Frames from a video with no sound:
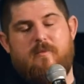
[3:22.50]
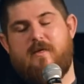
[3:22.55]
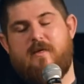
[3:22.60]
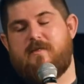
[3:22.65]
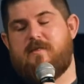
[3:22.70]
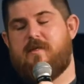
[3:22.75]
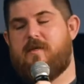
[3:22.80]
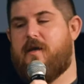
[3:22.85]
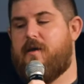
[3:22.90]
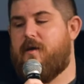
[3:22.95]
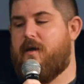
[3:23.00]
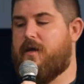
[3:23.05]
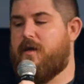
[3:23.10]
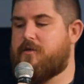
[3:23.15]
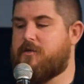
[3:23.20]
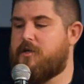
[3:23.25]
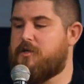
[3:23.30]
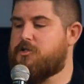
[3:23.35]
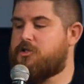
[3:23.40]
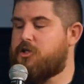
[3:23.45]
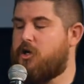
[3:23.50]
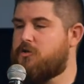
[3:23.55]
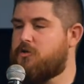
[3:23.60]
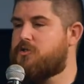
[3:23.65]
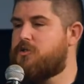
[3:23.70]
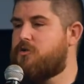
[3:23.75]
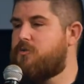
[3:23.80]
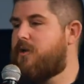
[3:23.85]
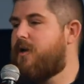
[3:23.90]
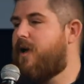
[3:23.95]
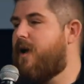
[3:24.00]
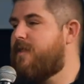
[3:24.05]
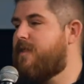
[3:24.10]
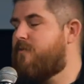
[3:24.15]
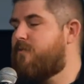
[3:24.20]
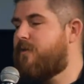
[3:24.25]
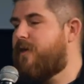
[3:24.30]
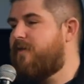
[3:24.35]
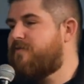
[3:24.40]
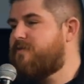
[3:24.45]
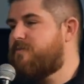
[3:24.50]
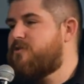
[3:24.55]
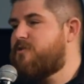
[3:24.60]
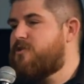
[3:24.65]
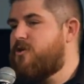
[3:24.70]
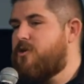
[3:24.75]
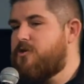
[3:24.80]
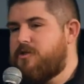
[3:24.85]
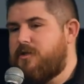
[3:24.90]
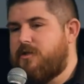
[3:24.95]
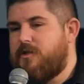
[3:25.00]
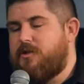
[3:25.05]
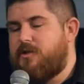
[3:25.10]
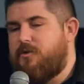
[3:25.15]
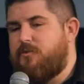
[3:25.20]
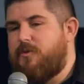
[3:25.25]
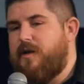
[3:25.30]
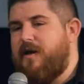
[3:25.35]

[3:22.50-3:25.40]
because it, it shows you and I that we have some searching to do.